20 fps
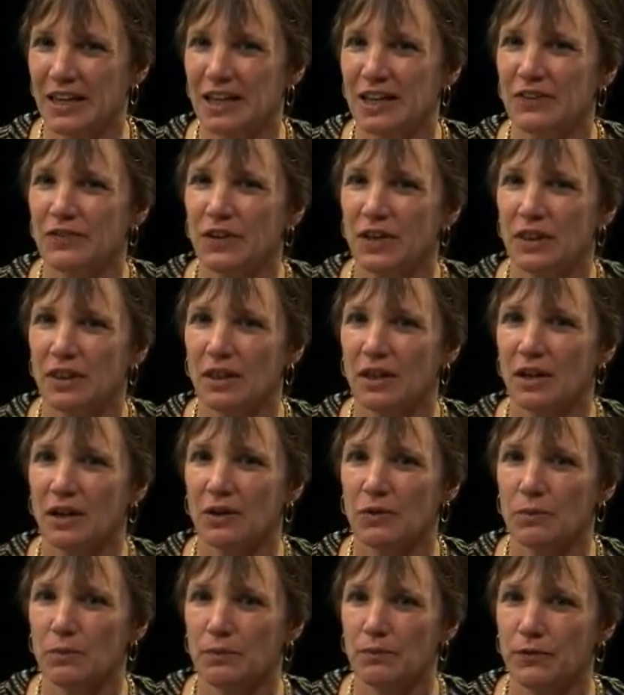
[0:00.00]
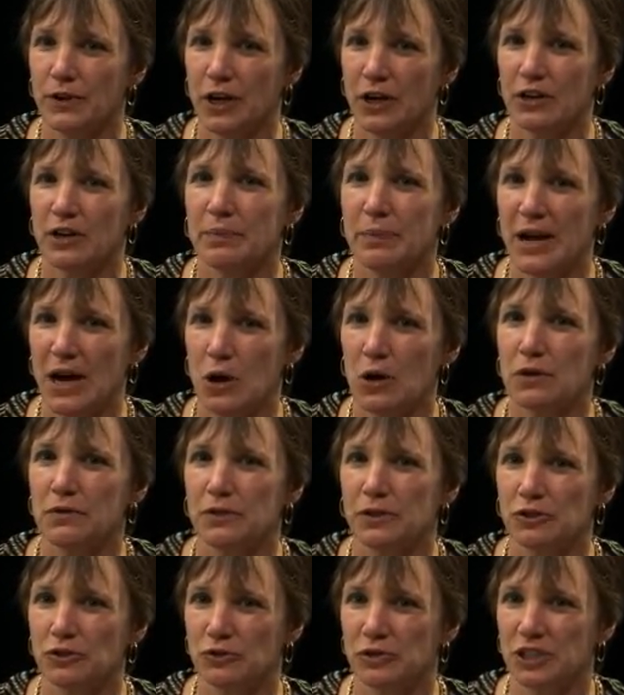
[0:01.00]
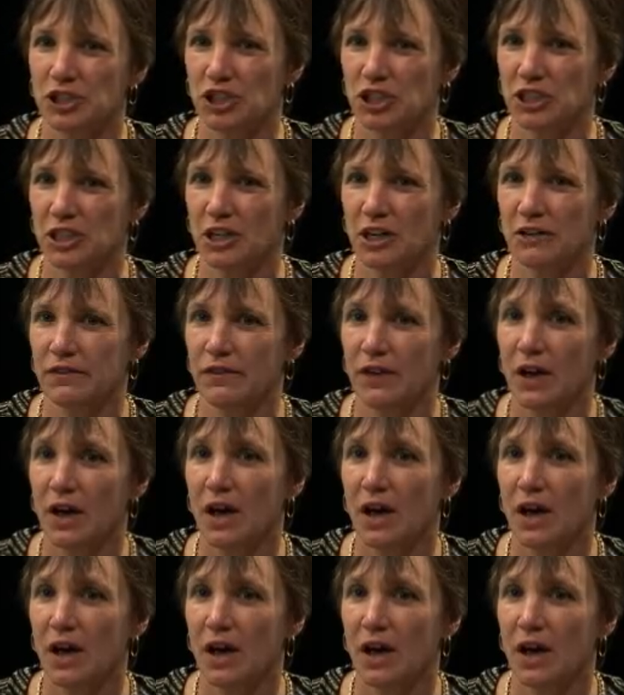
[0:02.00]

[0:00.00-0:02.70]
given the very powerful tradition of